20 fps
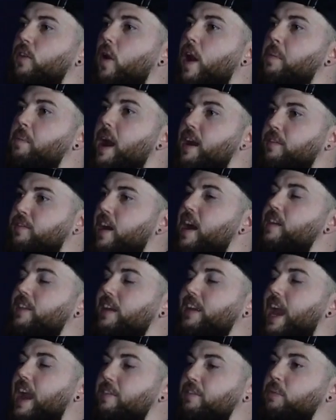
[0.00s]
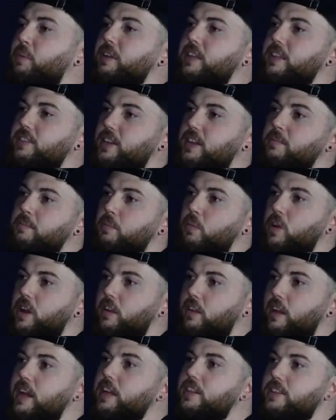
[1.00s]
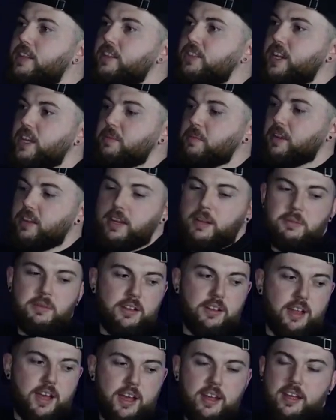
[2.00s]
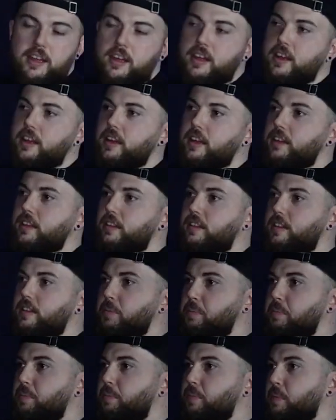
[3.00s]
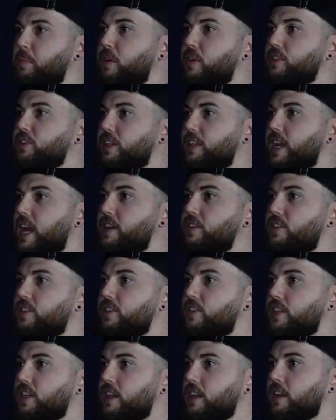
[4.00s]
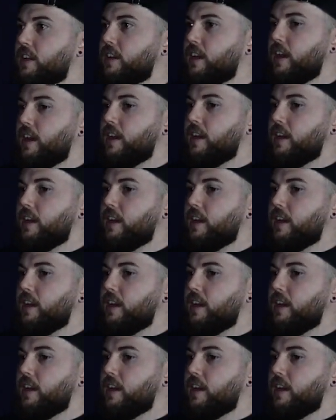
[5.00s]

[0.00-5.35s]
a lot of backfire. I think everybody's in more or less the same agreement that the bird's attention seeking.